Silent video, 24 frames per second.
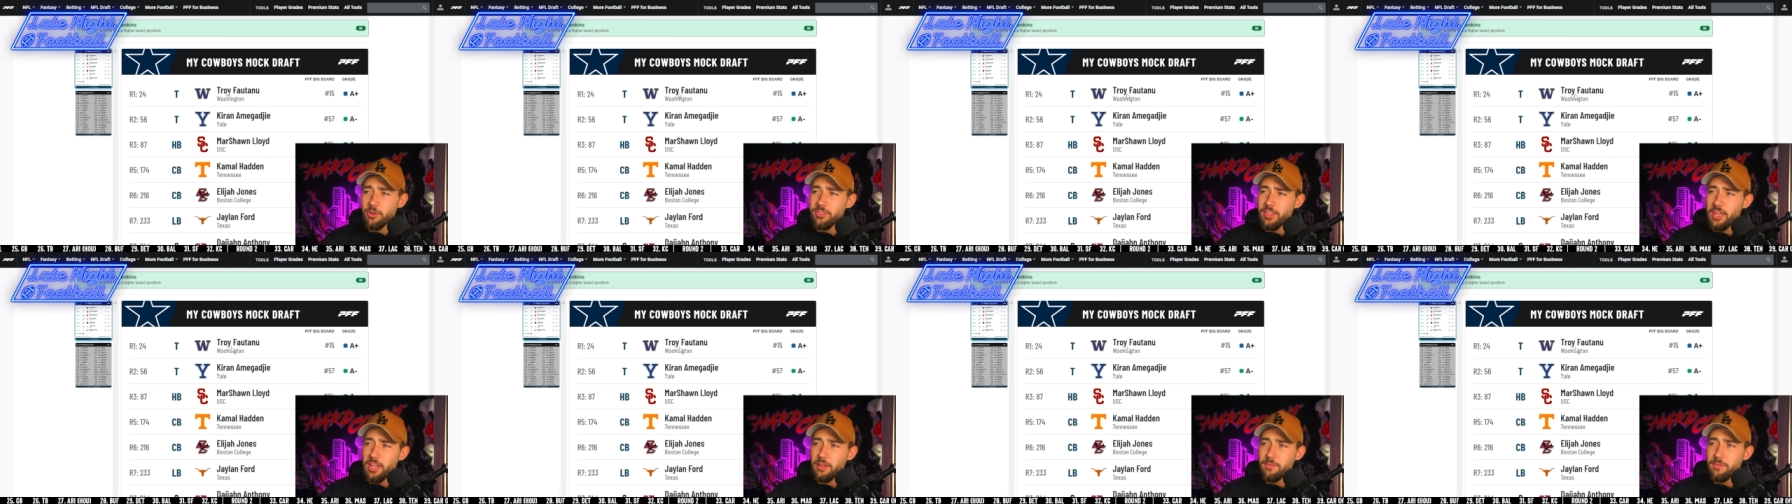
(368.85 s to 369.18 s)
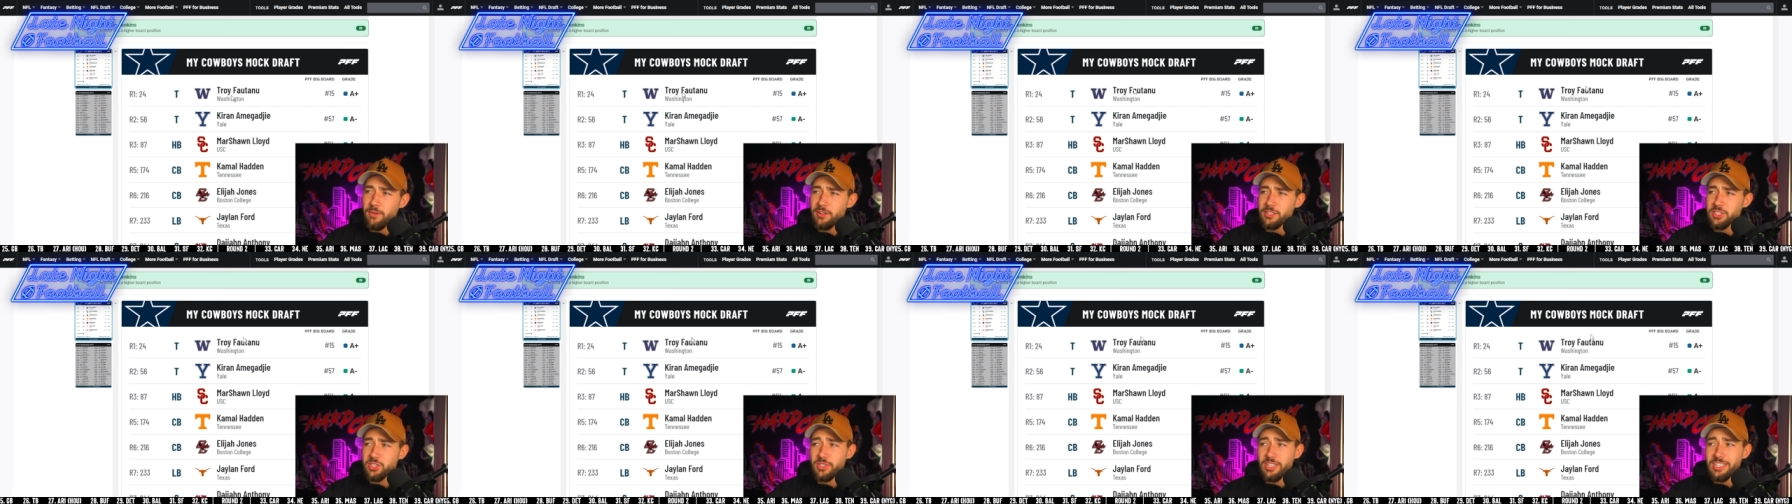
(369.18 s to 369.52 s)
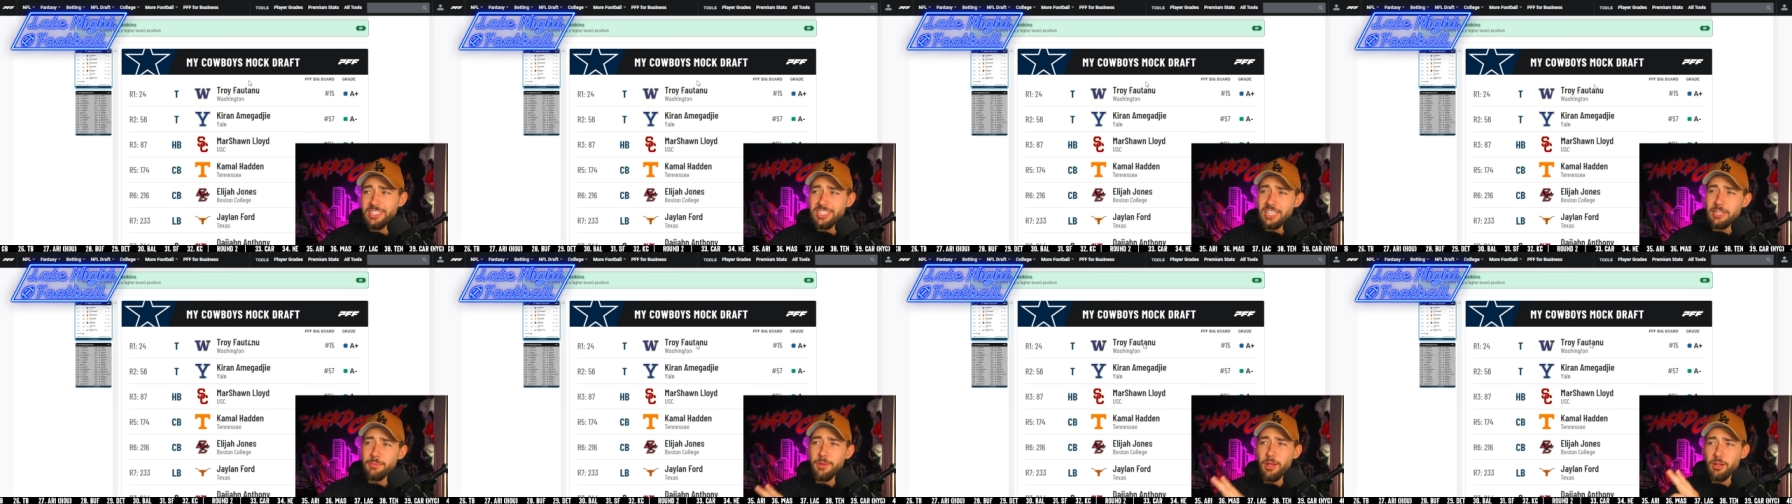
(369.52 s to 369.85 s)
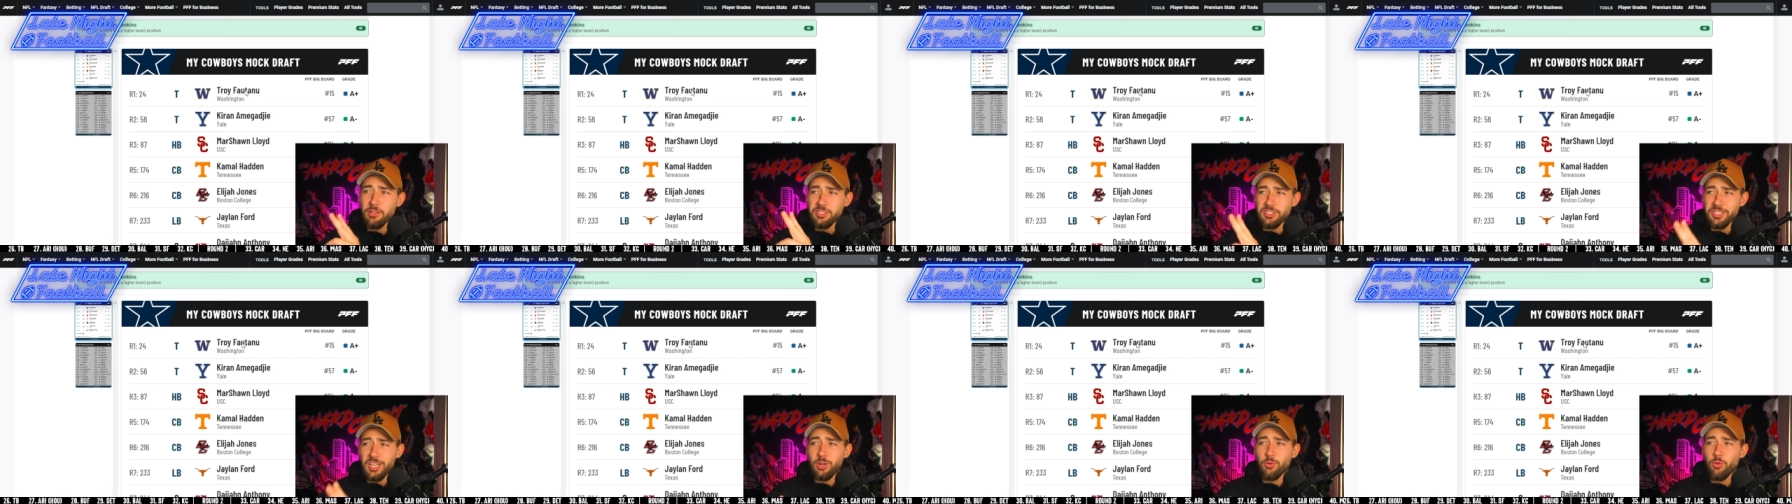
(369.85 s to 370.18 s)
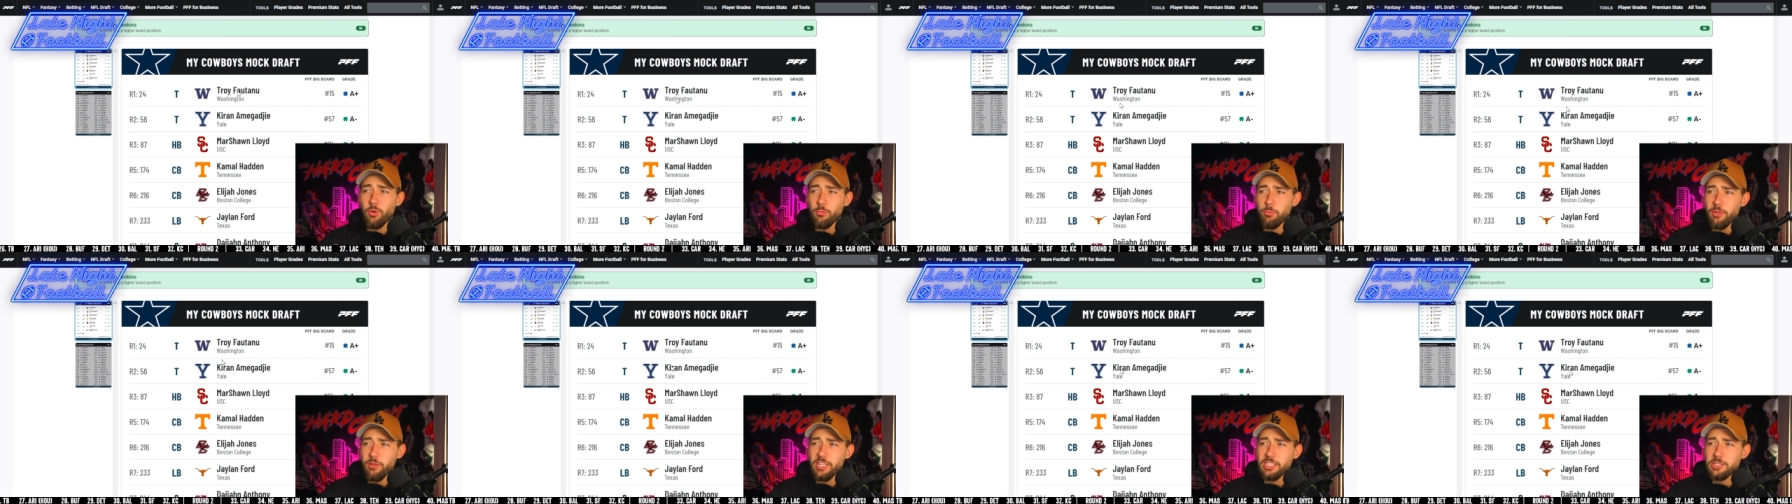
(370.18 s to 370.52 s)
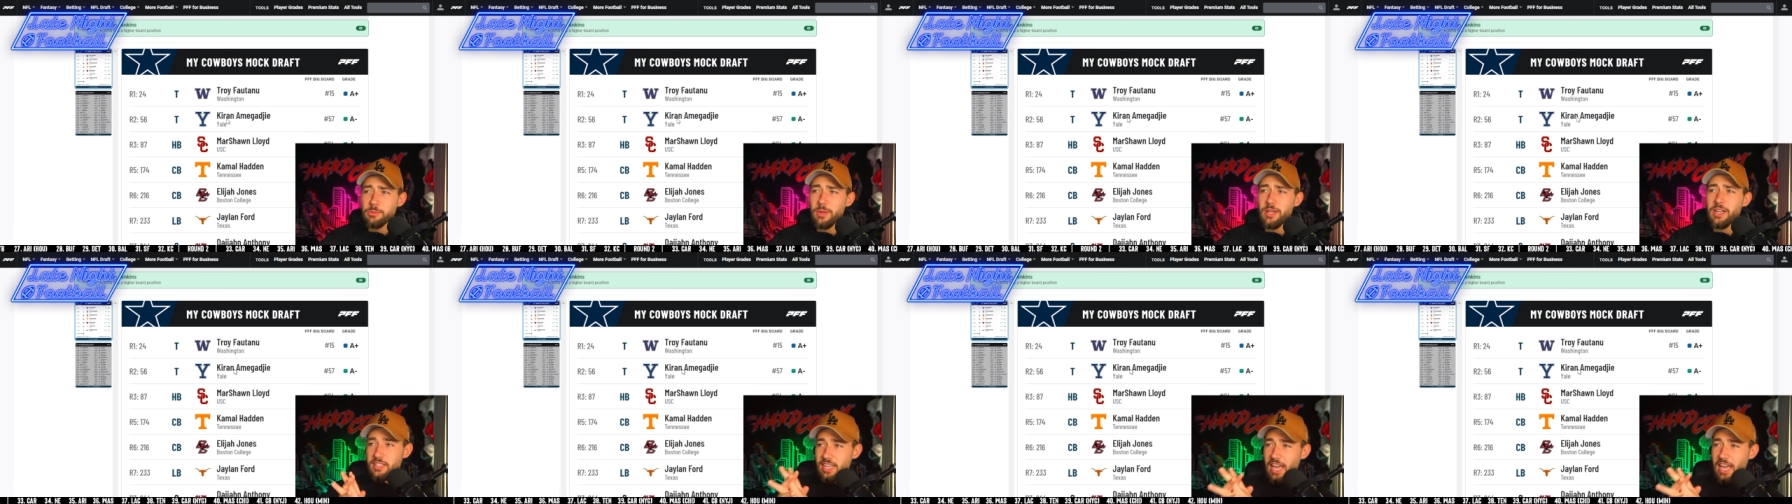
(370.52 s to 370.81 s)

in the NFL, so he's going to be our center replacement.